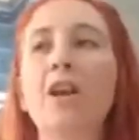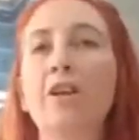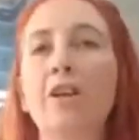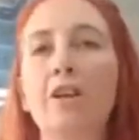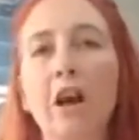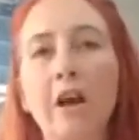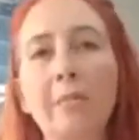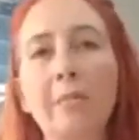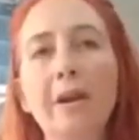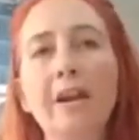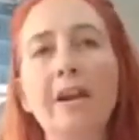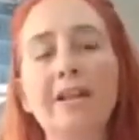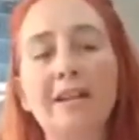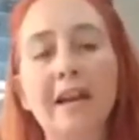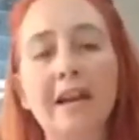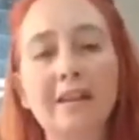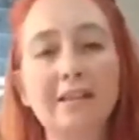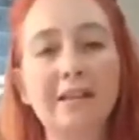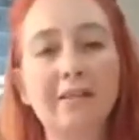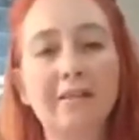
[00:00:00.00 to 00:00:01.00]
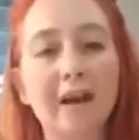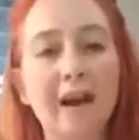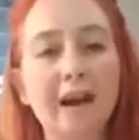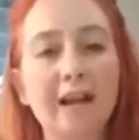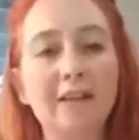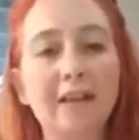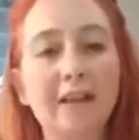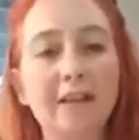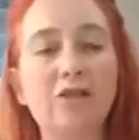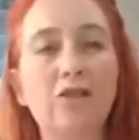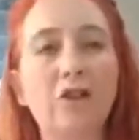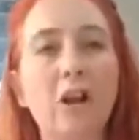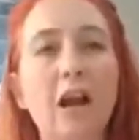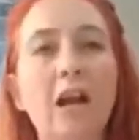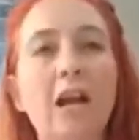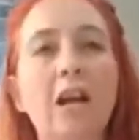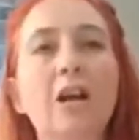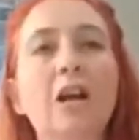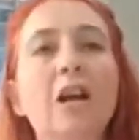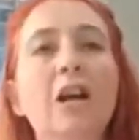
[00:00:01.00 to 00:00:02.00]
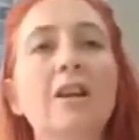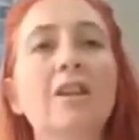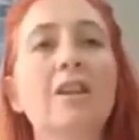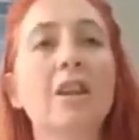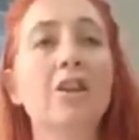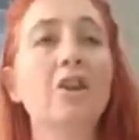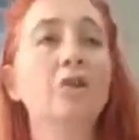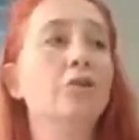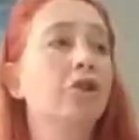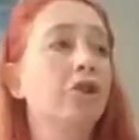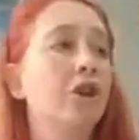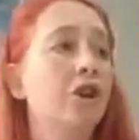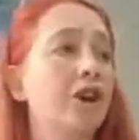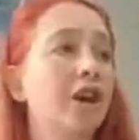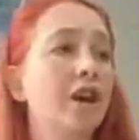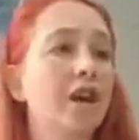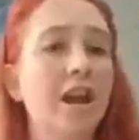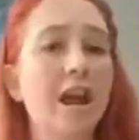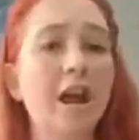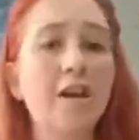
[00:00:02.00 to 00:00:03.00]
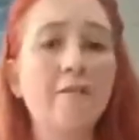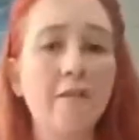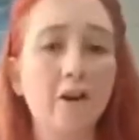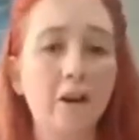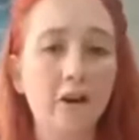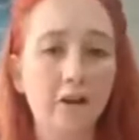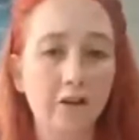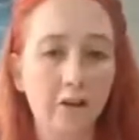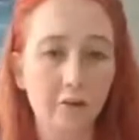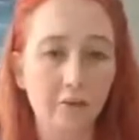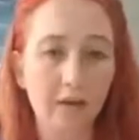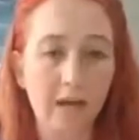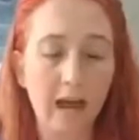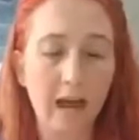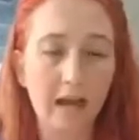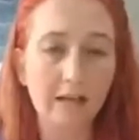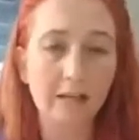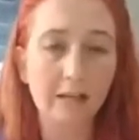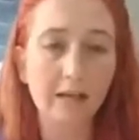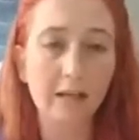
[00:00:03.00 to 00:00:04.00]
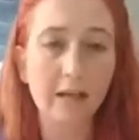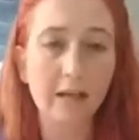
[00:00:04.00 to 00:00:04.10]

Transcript: come in and testify in this trial that you should never do that.